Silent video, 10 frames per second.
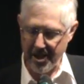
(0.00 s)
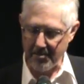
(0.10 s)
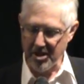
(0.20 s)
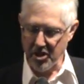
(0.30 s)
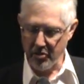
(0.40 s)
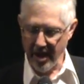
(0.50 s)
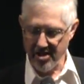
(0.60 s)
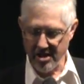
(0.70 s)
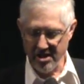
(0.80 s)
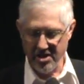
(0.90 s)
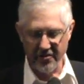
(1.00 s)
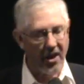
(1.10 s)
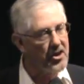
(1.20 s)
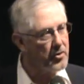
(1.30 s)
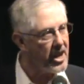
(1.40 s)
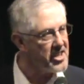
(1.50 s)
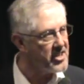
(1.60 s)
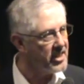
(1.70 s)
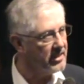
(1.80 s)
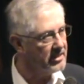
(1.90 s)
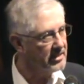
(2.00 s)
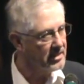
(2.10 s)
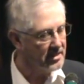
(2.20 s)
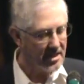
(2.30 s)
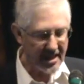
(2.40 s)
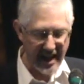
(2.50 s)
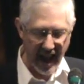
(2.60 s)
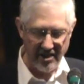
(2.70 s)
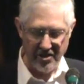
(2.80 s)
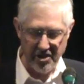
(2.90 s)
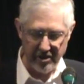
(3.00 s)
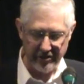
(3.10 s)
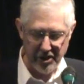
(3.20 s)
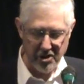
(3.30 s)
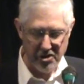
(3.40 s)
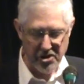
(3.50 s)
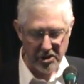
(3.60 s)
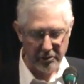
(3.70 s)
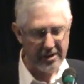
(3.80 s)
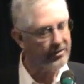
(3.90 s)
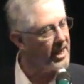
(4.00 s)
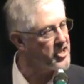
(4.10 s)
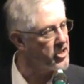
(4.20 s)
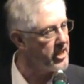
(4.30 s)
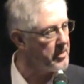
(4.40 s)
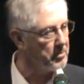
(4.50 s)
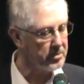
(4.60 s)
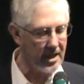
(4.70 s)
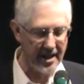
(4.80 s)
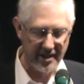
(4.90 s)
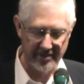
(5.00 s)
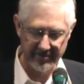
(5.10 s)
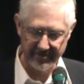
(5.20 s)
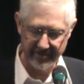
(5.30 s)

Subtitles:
demonstrations, fundraising, a calendar of liturgical reflection and prayer.